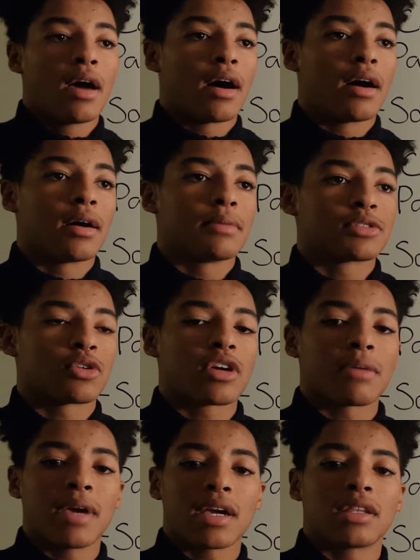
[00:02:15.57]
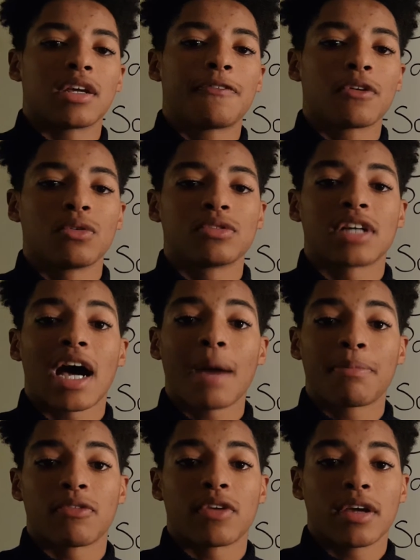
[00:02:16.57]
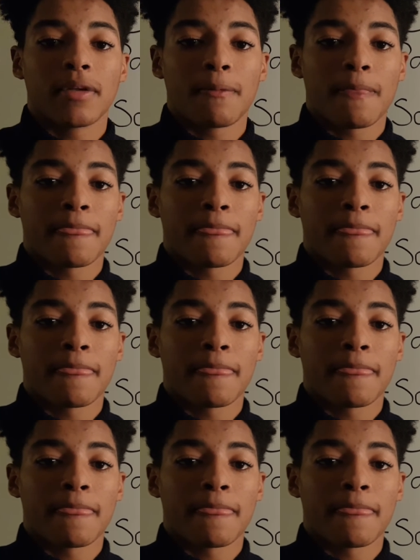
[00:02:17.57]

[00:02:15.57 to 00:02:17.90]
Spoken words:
so it can make it difficult to operate.